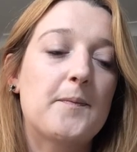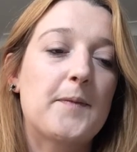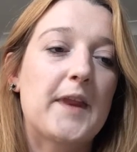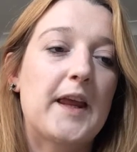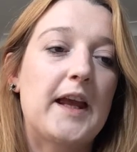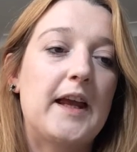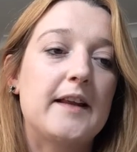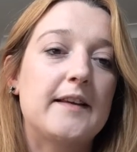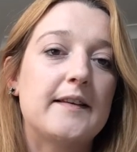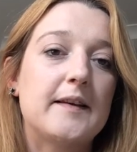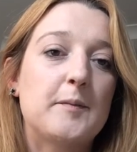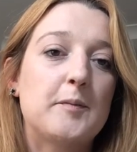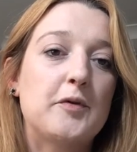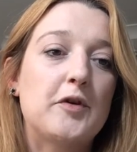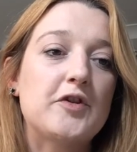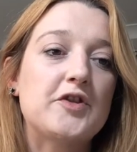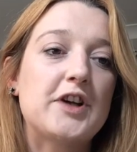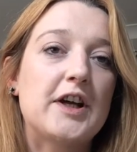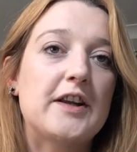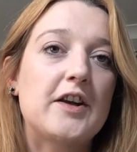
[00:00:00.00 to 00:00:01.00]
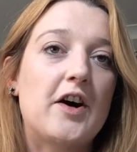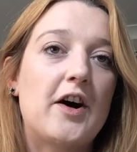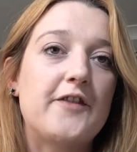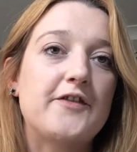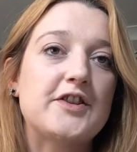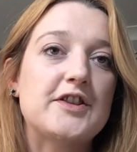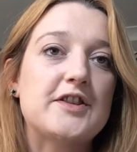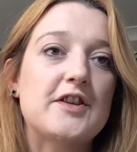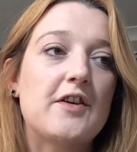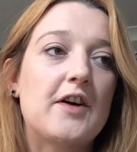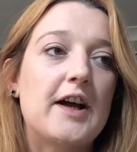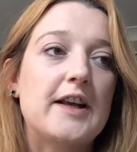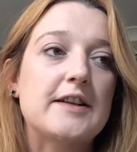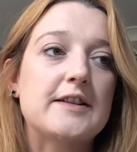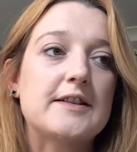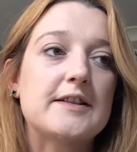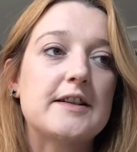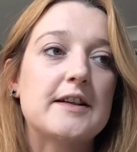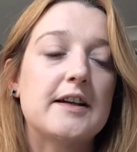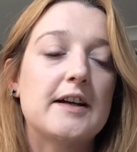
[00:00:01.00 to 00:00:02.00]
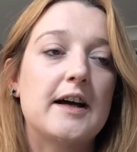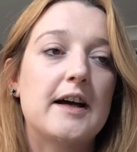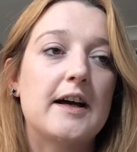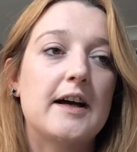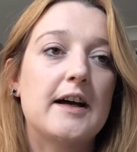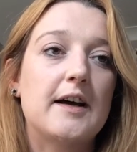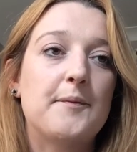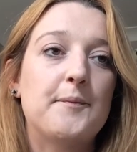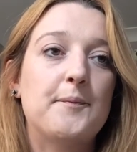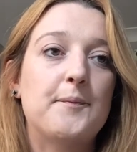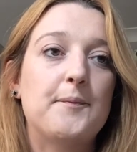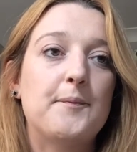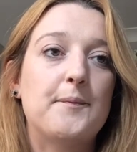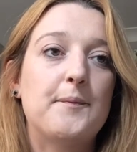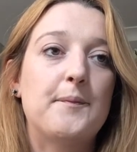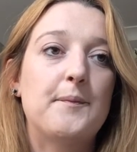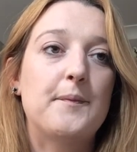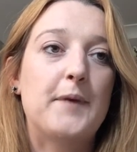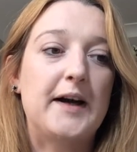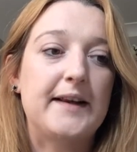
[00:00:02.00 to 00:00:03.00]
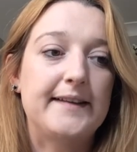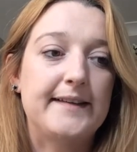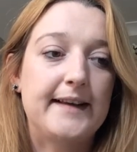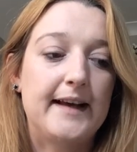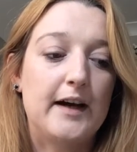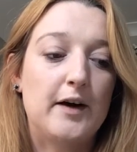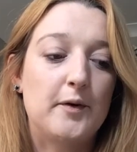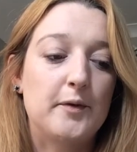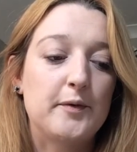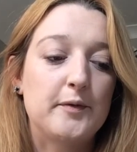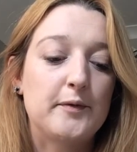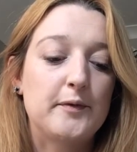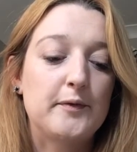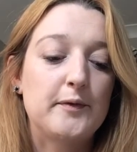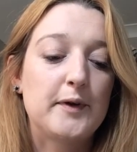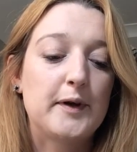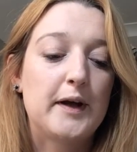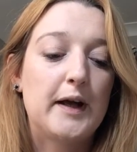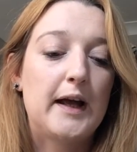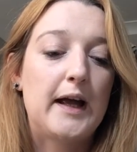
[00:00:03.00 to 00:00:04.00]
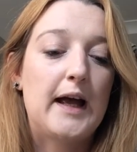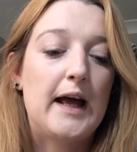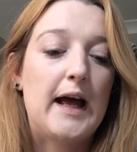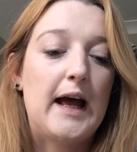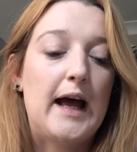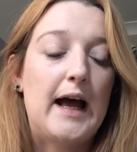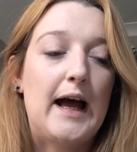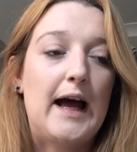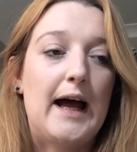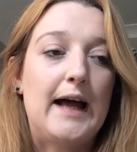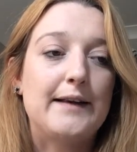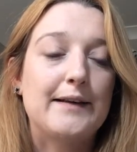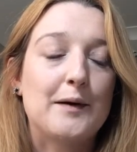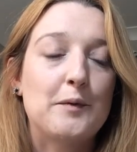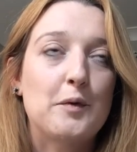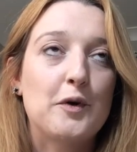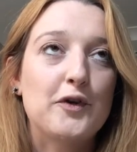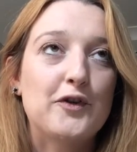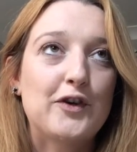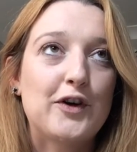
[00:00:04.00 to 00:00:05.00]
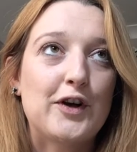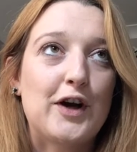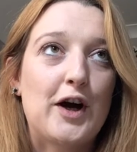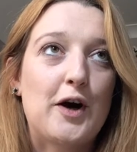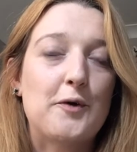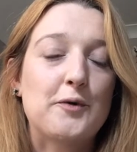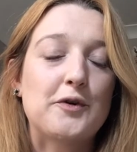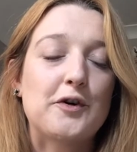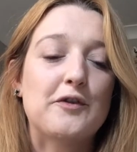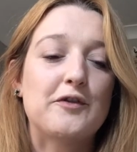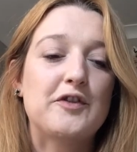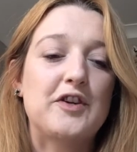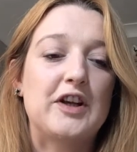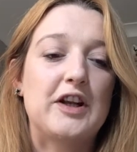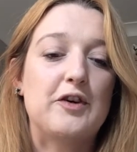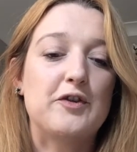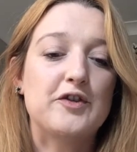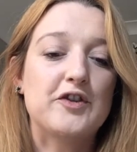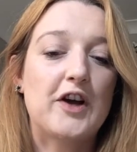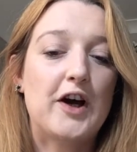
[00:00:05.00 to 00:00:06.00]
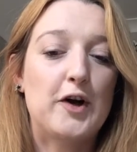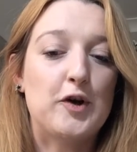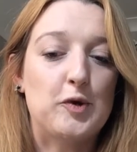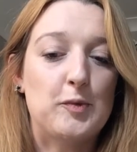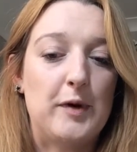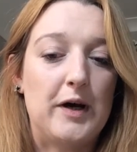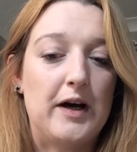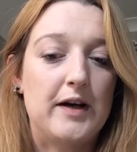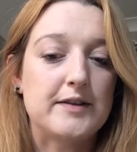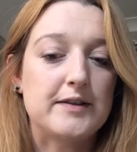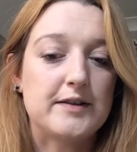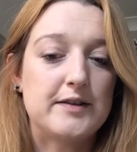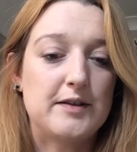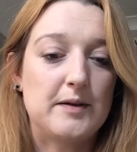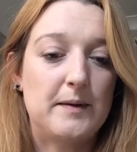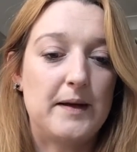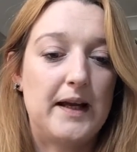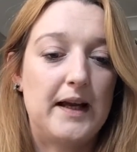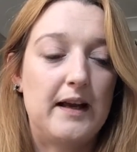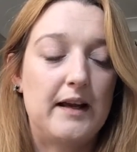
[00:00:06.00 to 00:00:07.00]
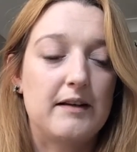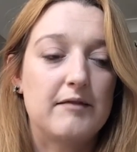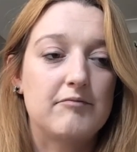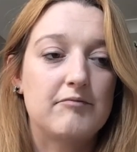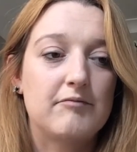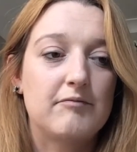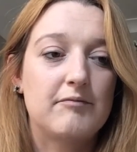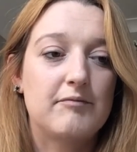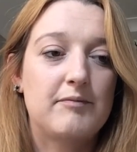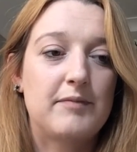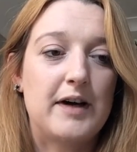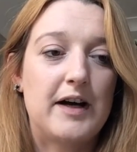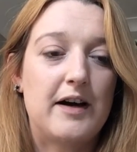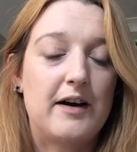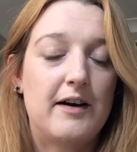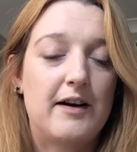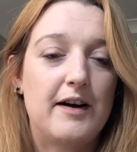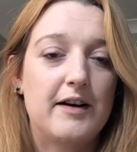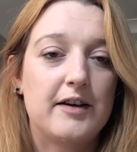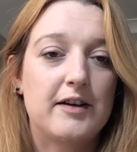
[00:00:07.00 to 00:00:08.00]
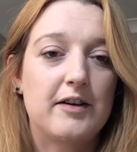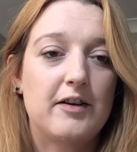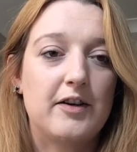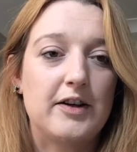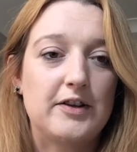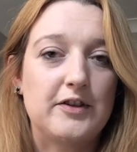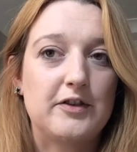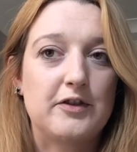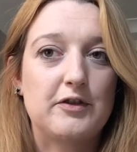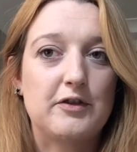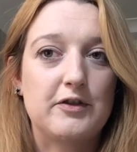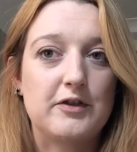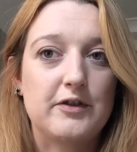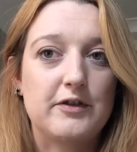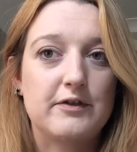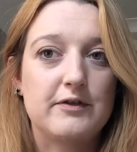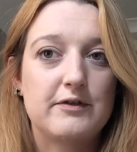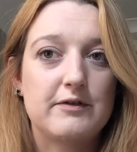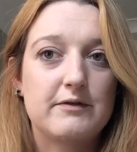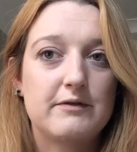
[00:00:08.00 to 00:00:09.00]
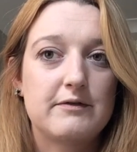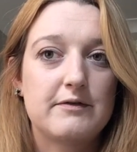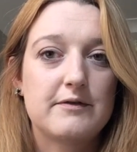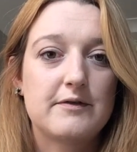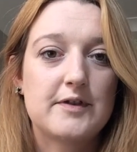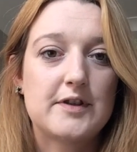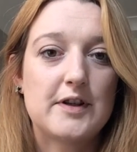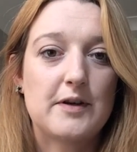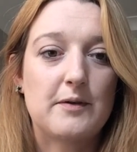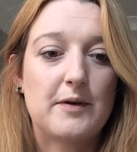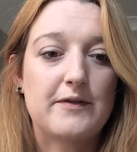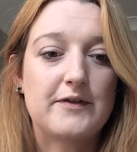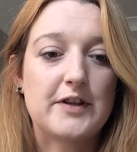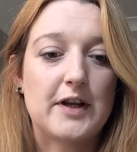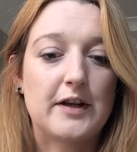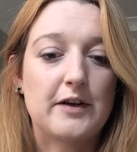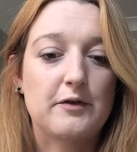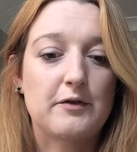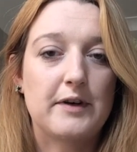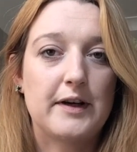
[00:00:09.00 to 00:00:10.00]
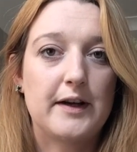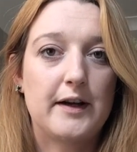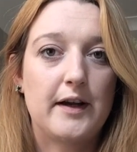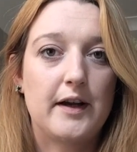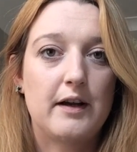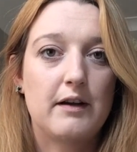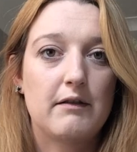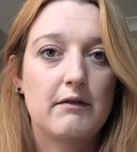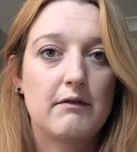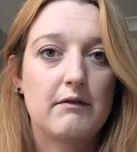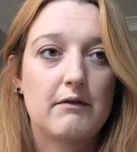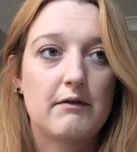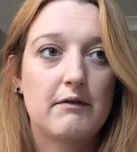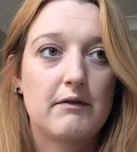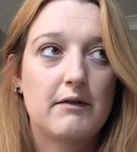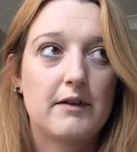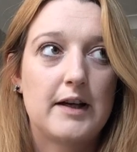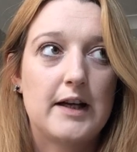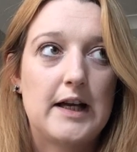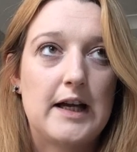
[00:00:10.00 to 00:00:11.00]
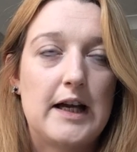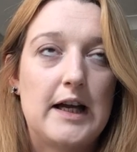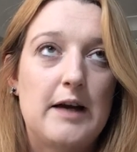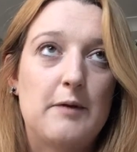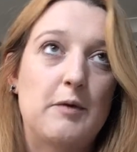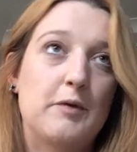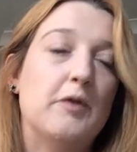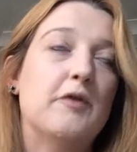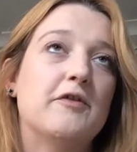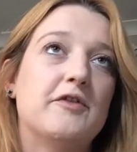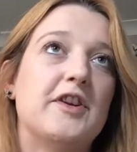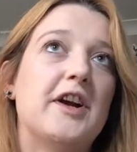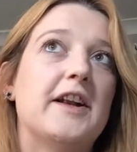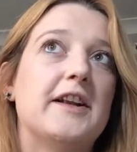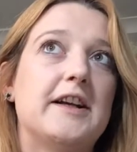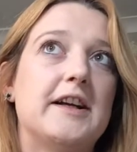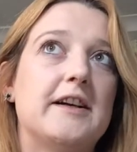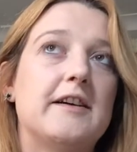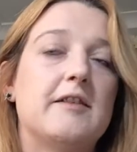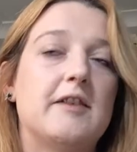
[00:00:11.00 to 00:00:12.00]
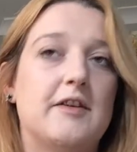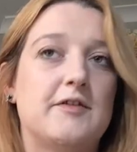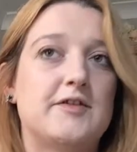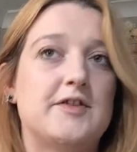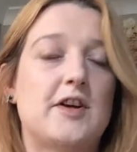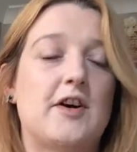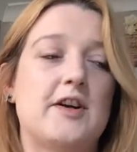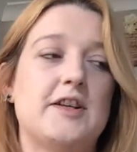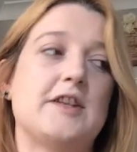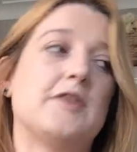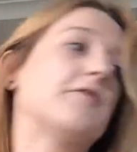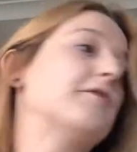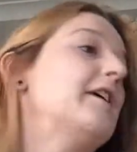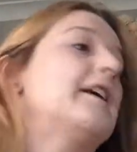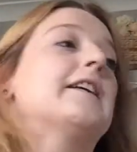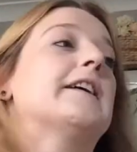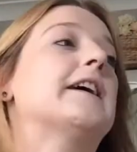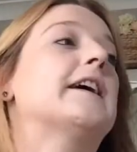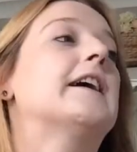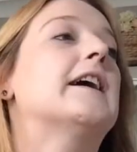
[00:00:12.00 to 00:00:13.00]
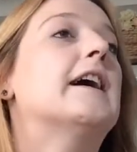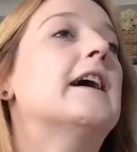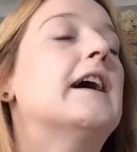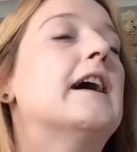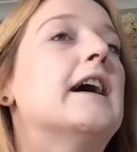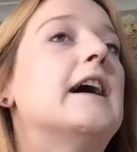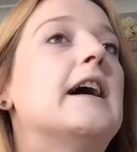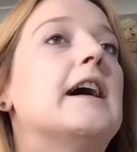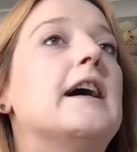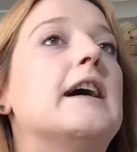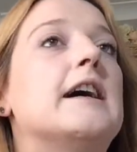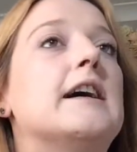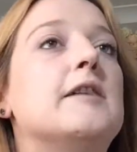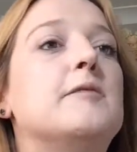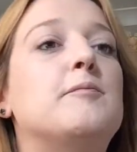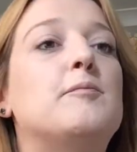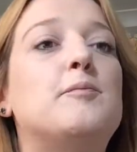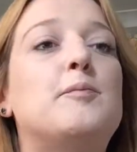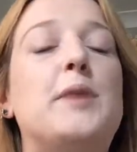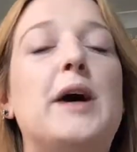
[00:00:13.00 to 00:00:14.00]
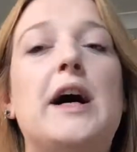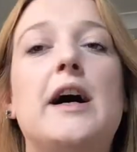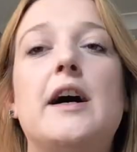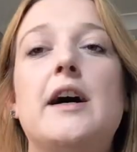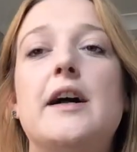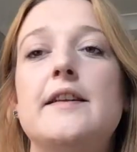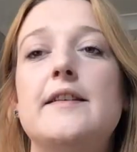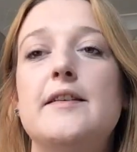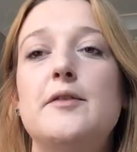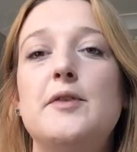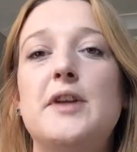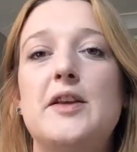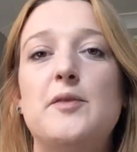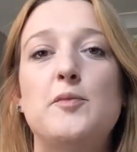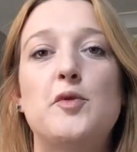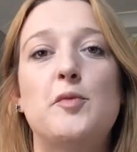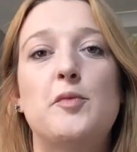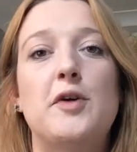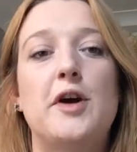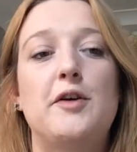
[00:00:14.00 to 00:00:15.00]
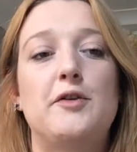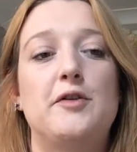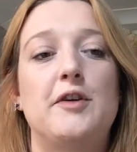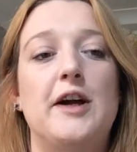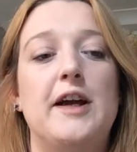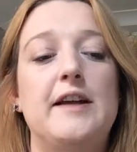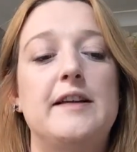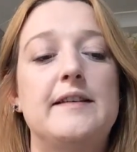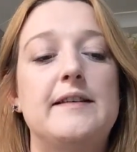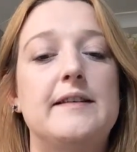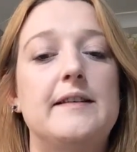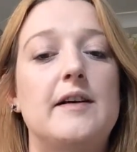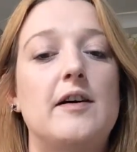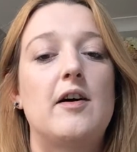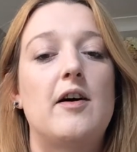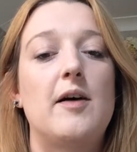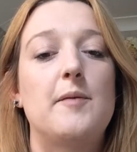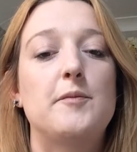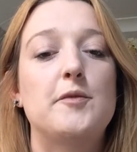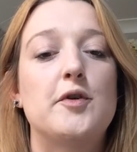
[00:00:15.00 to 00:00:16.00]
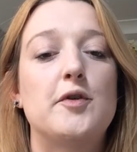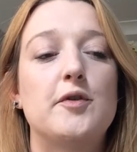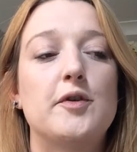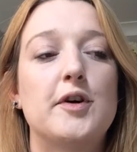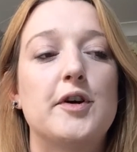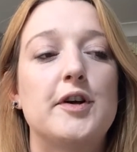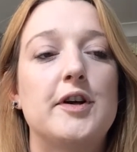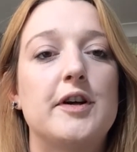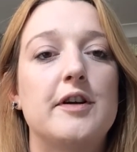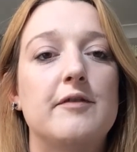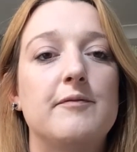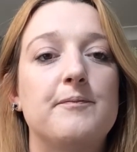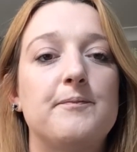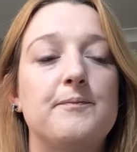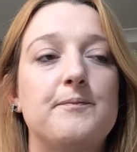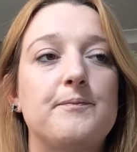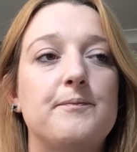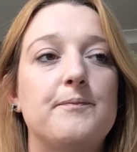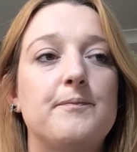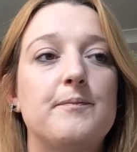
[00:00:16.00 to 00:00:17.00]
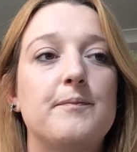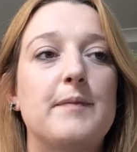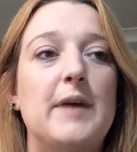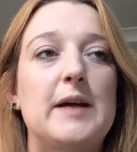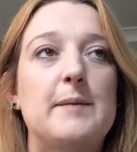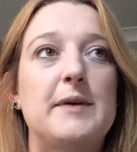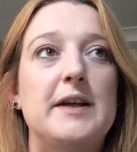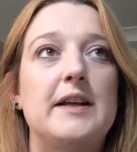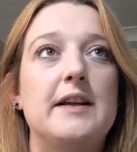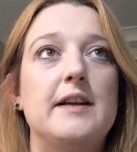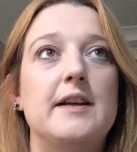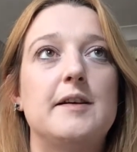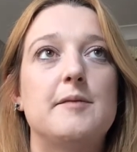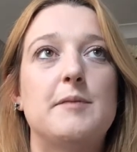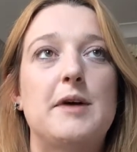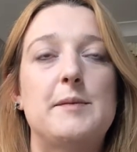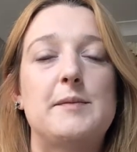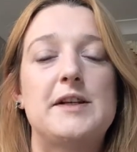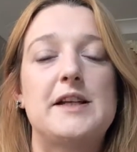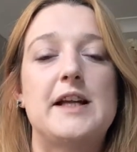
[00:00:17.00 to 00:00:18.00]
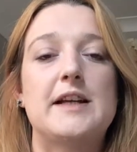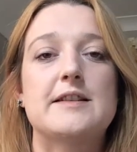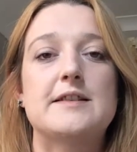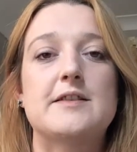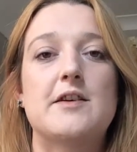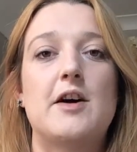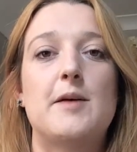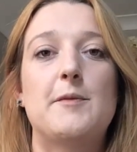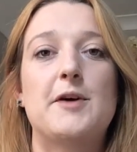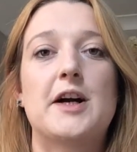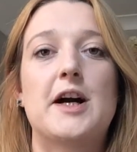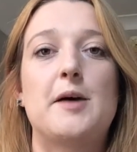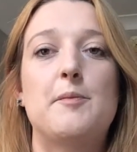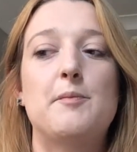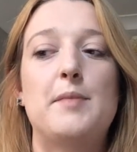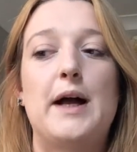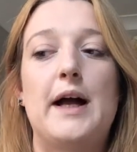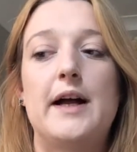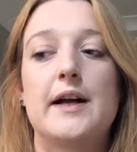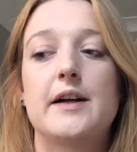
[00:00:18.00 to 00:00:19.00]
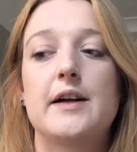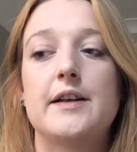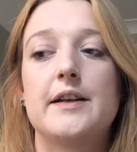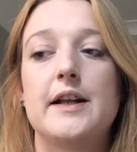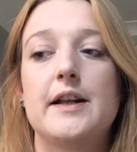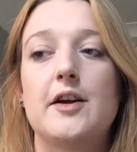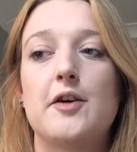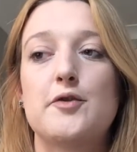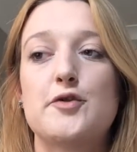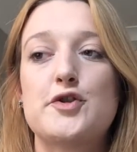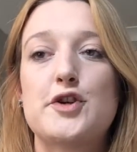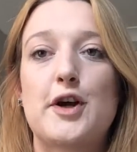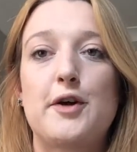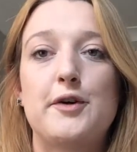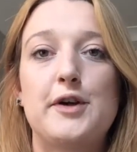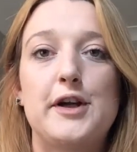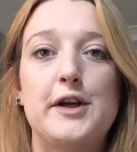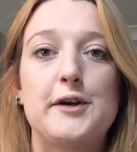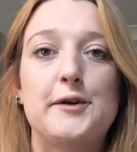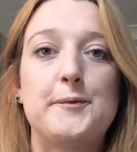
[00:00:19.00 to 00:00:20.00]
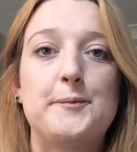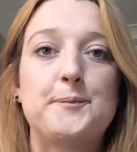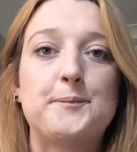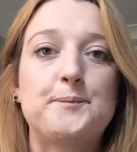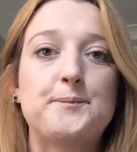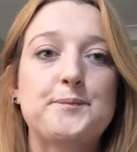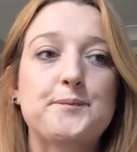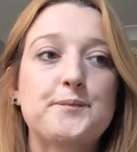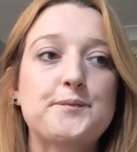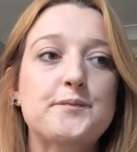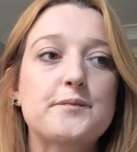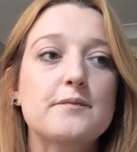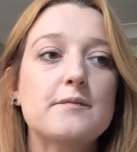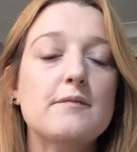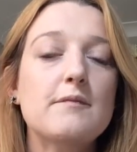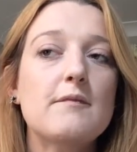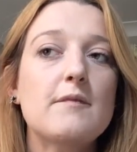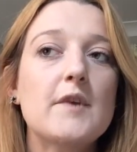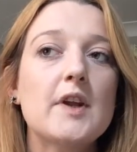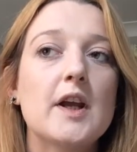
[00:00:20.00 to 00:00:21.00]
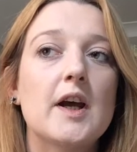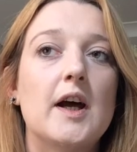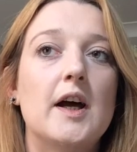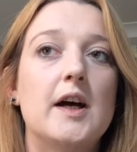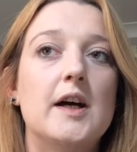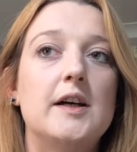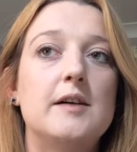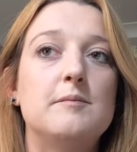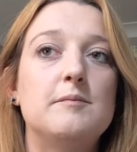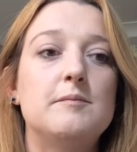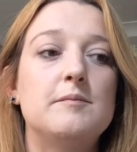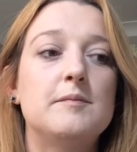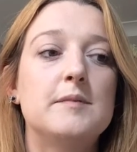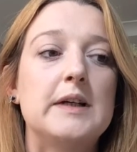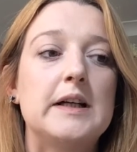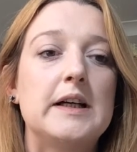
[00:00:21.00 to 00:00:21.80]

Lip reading: It's a project that I've designed myself, and I was going to hold off till October to do it, but I kind of couldn't, so I've done it already. Well, not done it, I've started it already. But until there's more progress, I'm not going to. Maybe next time I come back and then I'll show you sort